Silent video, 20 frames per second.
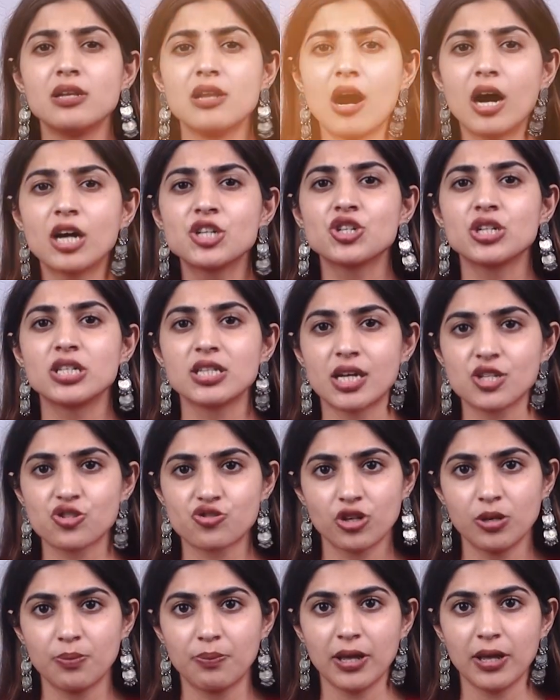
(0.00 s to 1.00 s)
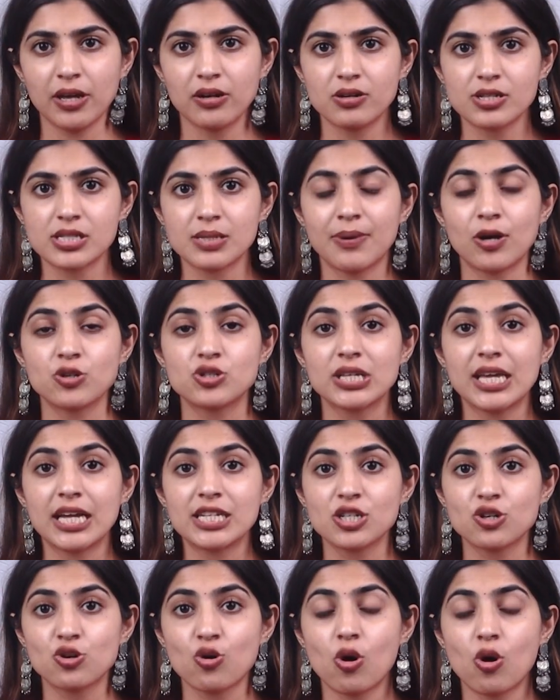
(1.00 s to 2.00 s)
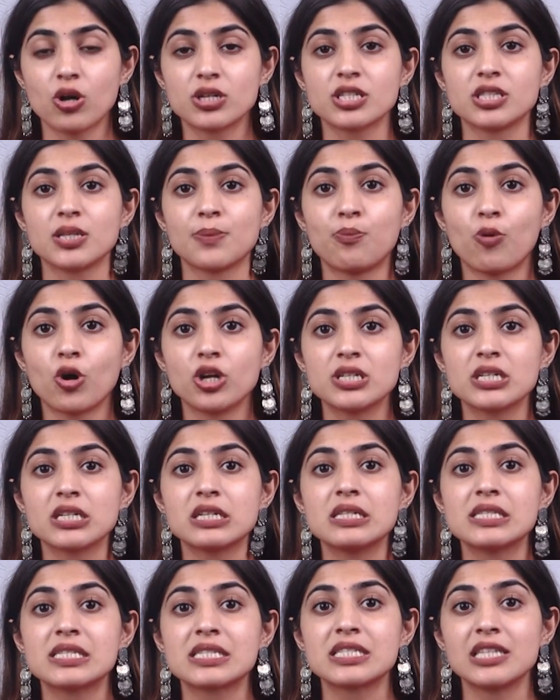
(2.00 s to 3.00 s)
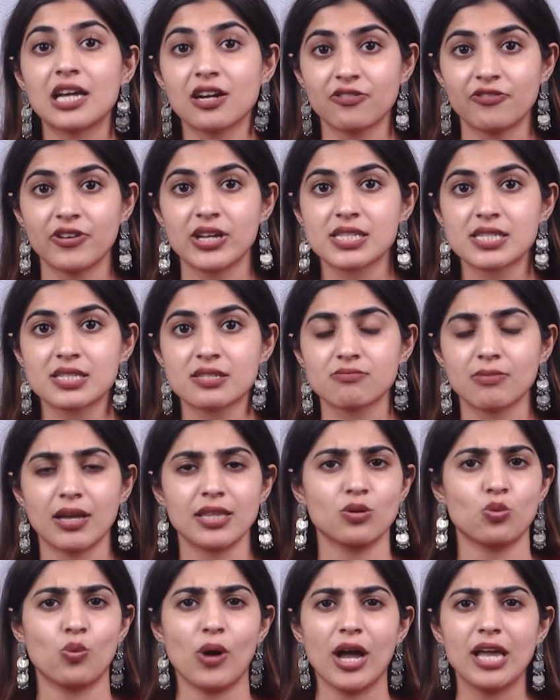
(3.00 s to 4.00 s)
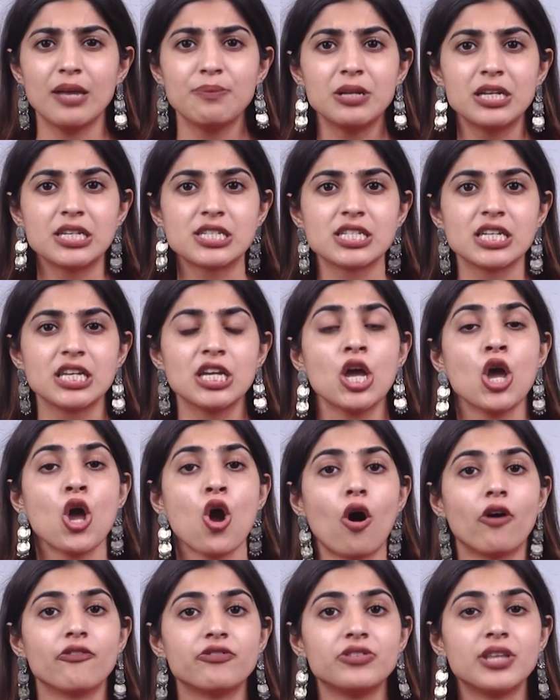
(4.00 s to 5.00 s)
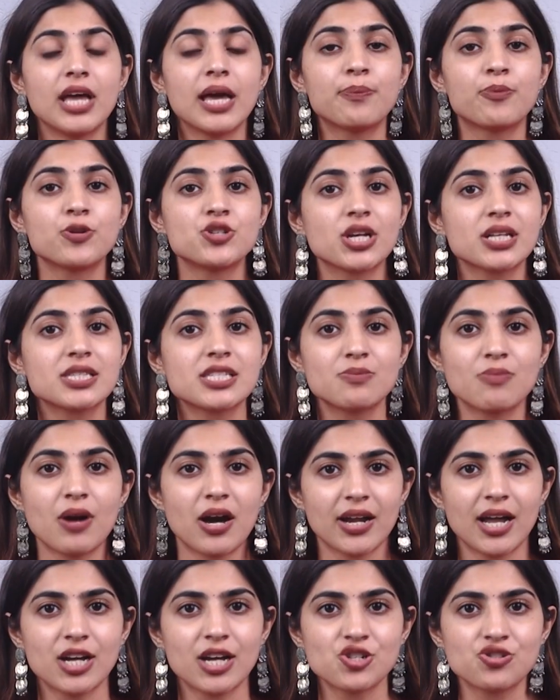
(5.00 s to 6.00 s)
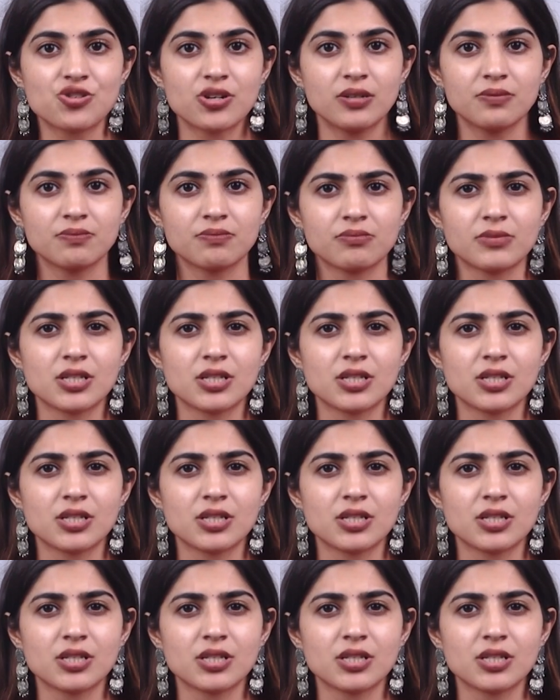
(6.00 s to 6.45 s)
large industrial players about getting caught in the political slugfest and the viability of their projects in Maharashtra.